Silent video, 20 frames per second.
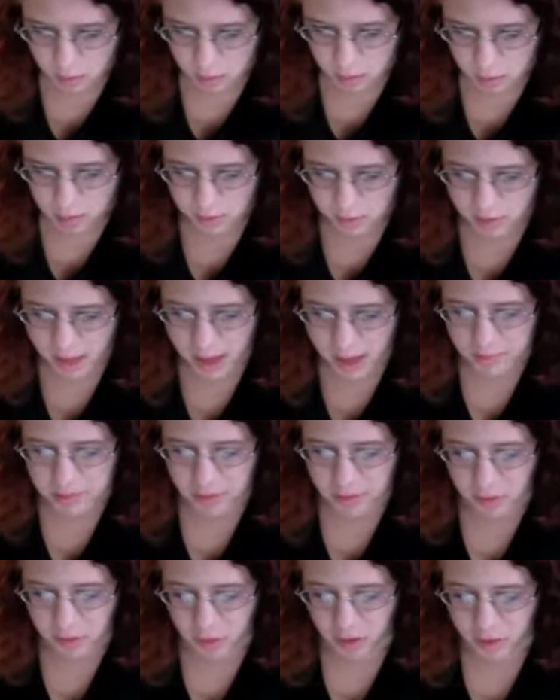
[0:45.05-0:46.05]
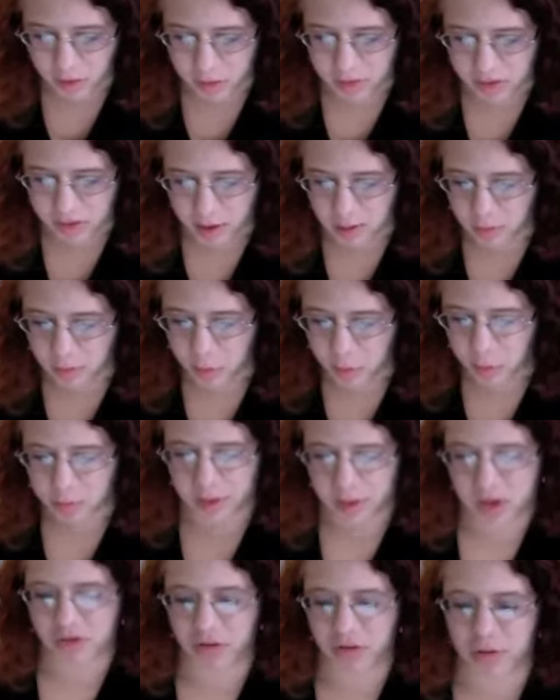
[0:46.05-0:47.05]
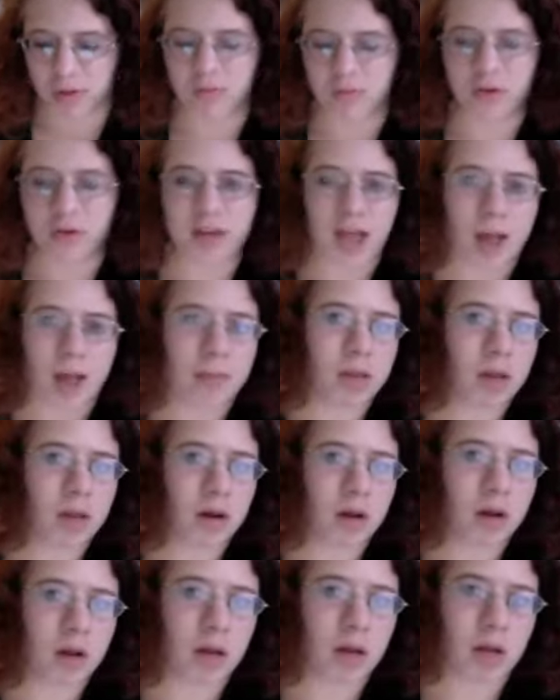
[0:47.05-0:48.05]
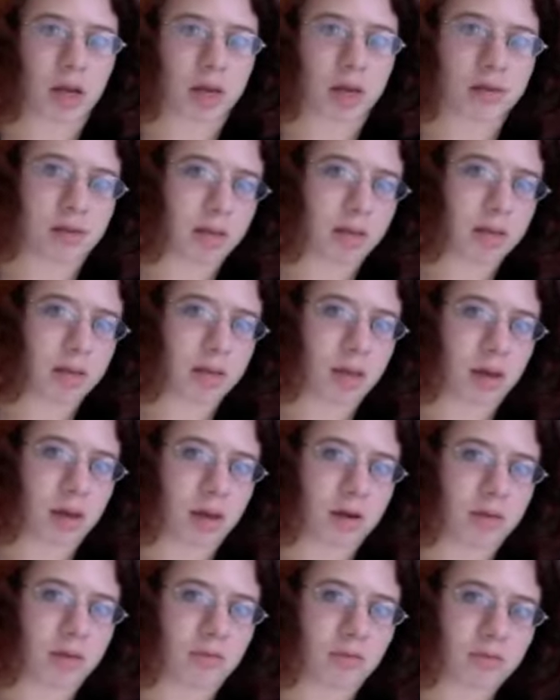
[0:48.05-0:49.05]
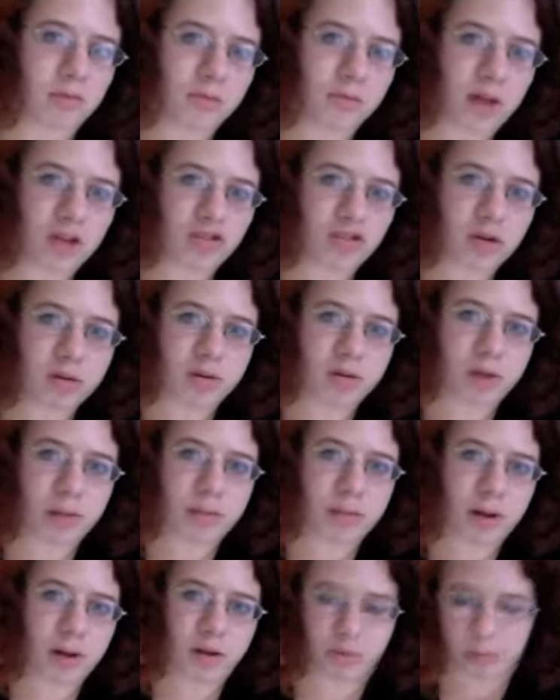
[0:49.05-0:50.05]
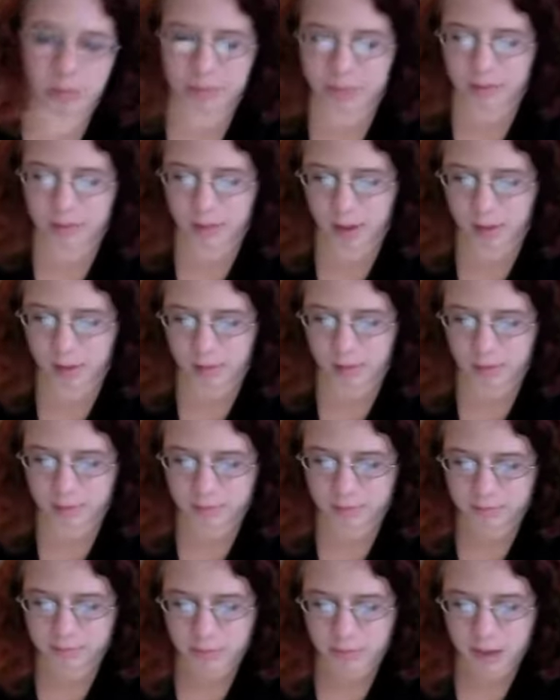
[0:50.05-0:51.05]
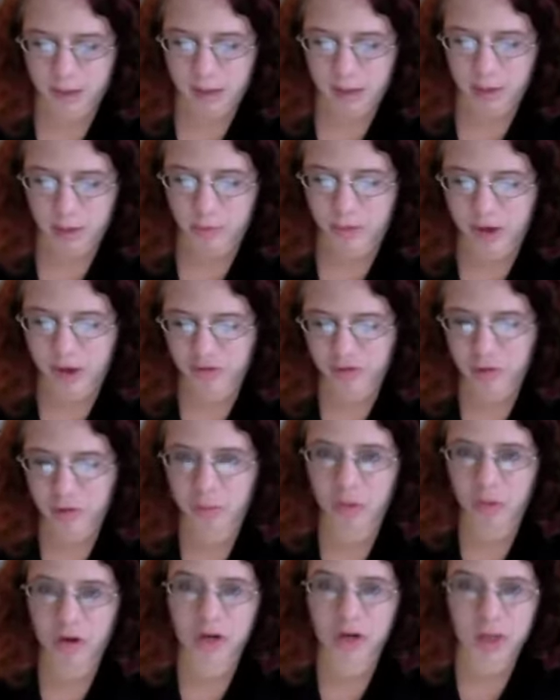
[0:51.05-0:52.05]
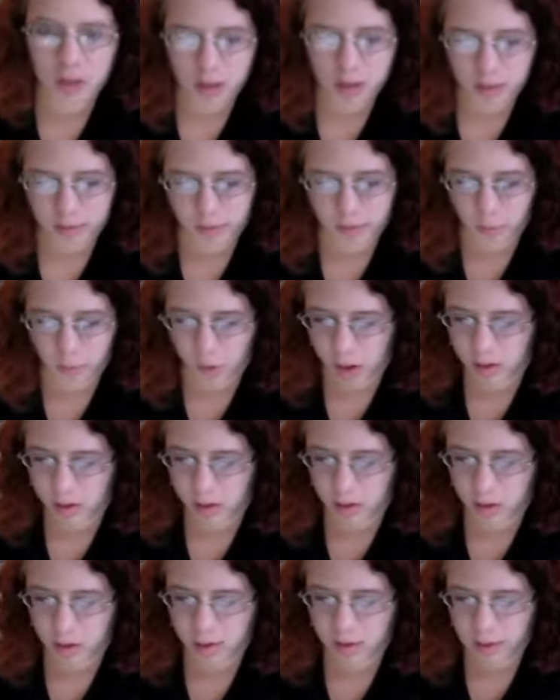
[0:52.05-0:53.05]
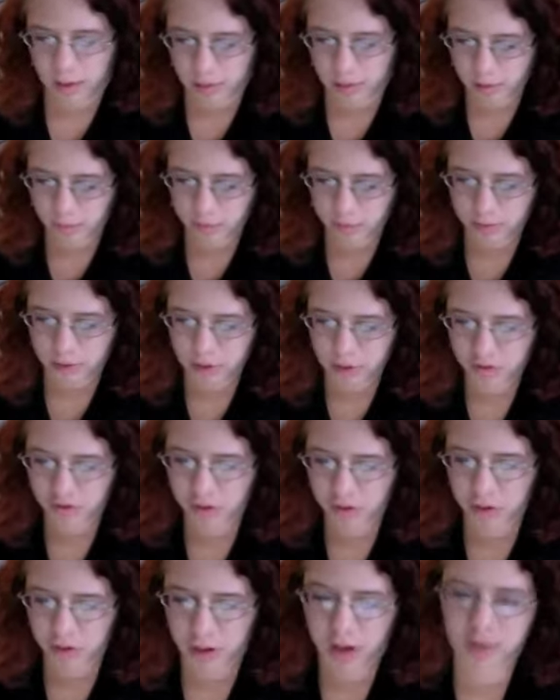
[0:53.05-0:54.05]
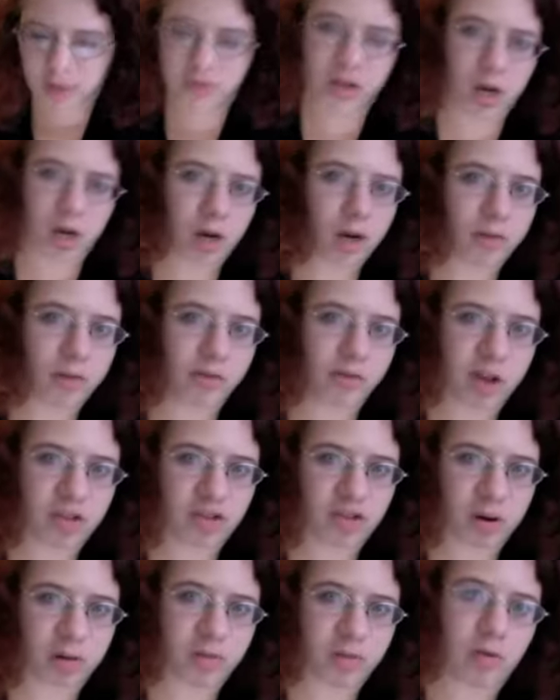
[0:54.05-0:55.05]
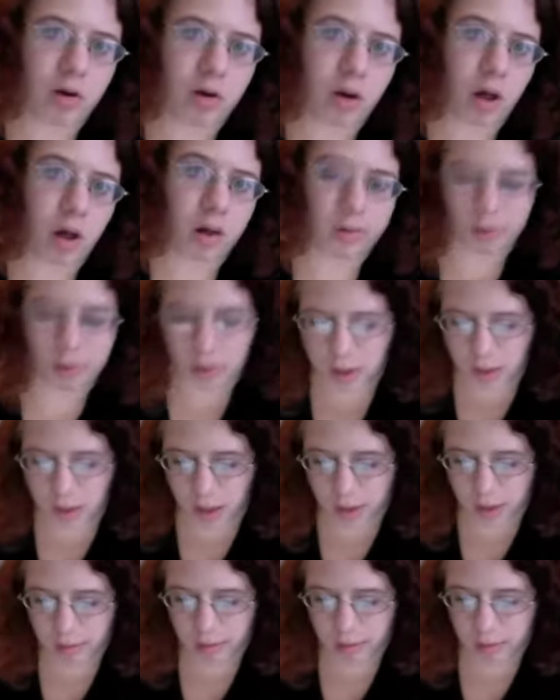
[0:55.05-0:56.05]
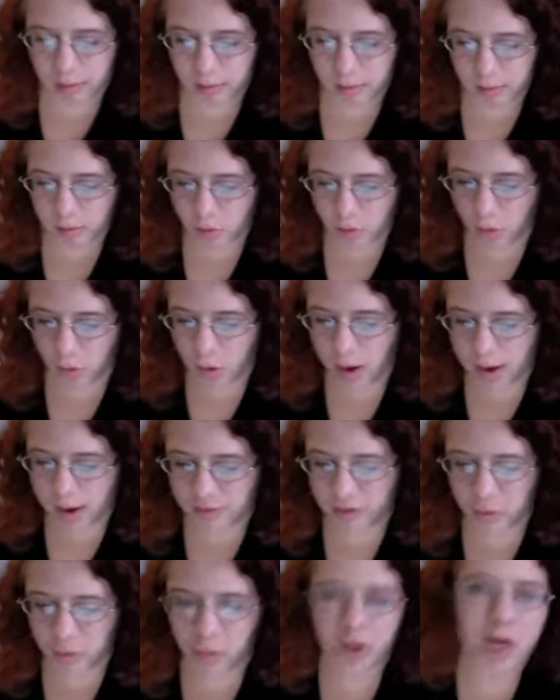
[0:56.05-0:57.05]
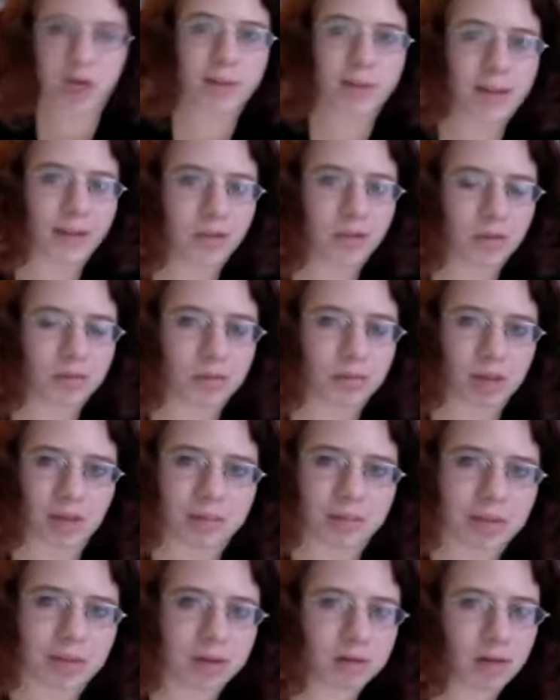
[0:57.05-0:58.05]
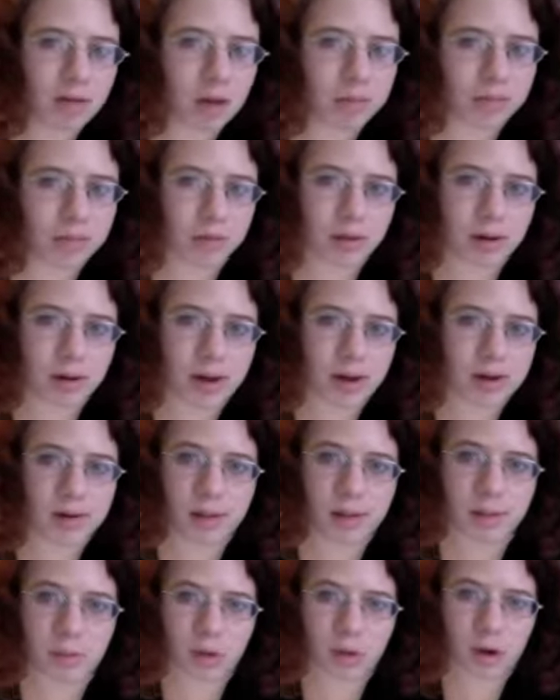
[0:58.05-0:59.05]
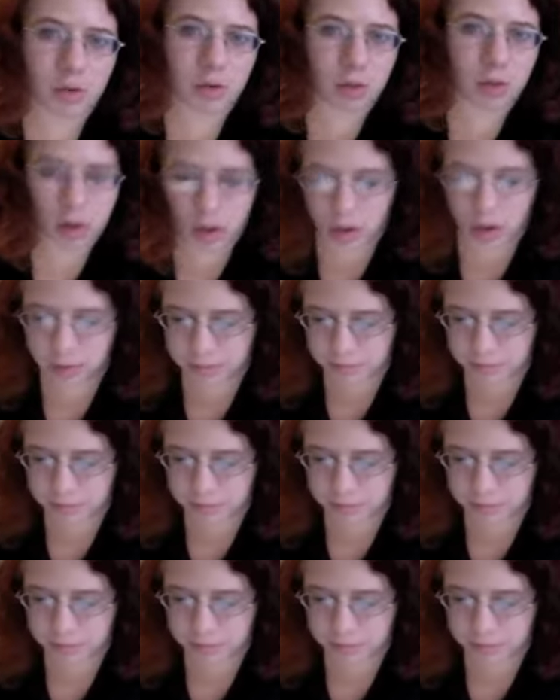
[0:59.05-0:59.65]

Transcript: The app is loaded with tons more pictures and vocabulary, like I said, than flashcards can possibly possess. The pictures are more detailed as well. It is easier for the teacher to not have to carry flashcards around all of their classes or have to worry about them being mixed up and in the wrong order.